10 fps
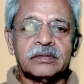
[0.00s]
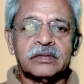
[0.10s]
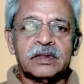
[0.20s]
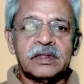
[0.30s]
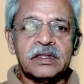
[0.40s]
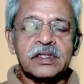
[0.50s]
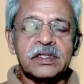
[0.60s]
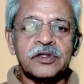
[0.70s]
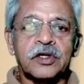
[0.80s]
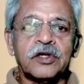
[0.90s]
it is
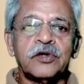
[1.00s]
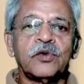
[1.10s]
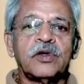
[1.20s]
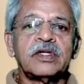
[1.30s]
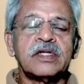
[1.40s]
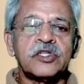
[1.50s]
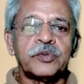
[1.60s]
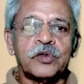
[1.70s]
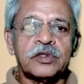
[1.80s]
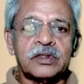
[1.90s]
securely
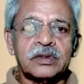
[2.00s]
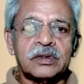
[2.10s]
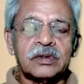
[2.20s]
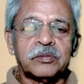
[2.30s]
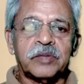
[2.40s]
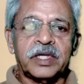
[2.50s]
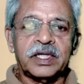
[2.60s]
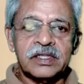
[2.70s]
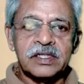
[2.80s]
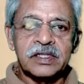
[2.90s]
transported by
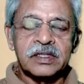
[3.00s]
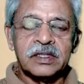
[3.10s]
these